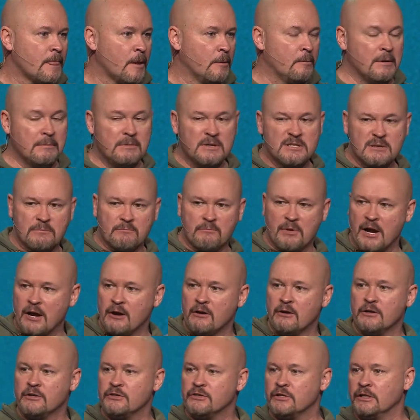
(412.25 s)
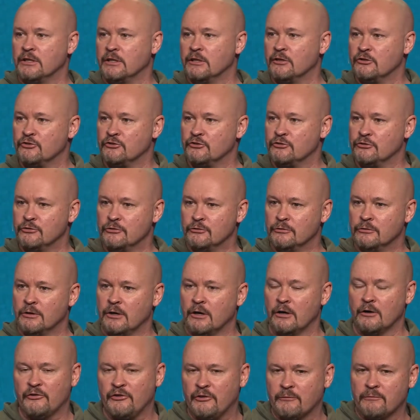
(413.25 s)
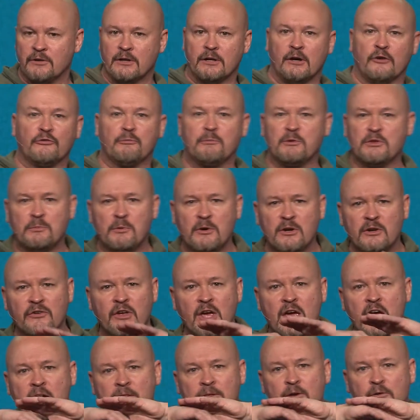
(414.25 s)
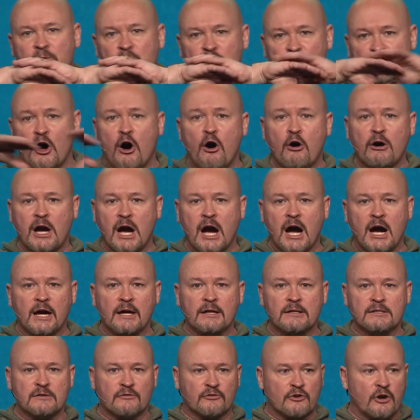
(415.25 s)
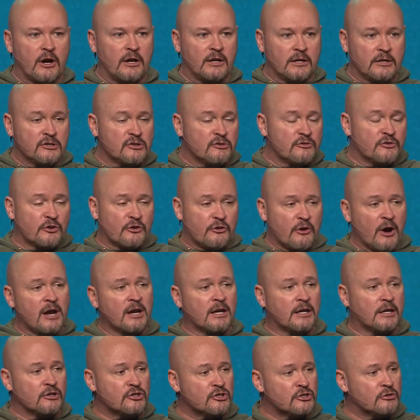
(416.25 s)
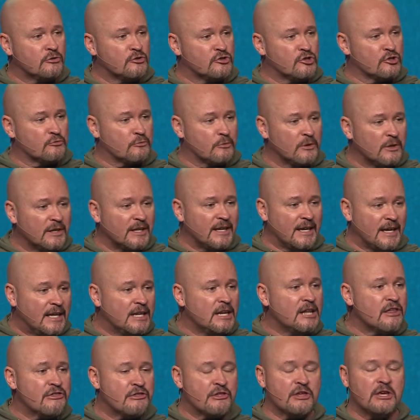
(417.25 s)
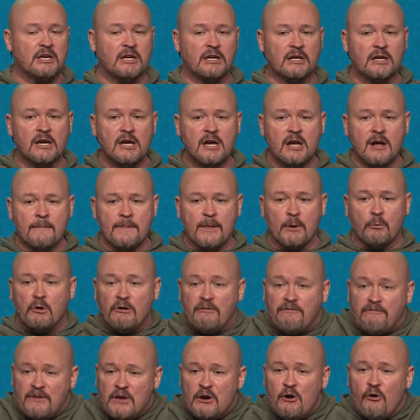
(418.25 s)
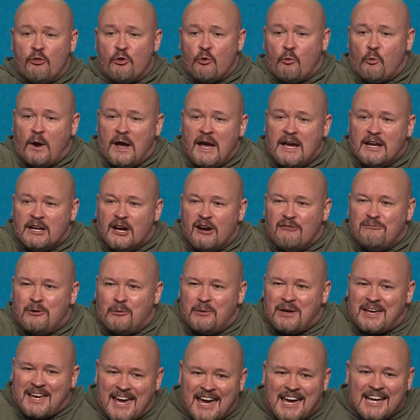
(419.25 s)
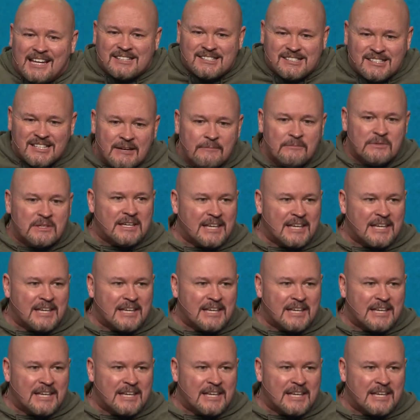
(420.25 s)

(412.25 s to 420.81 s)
Maybe it's a parenting issue or something else. But the point is, there's all kinds of chronic issues. A chronic issue is just really anything that we feel the weight of, but we can't seem to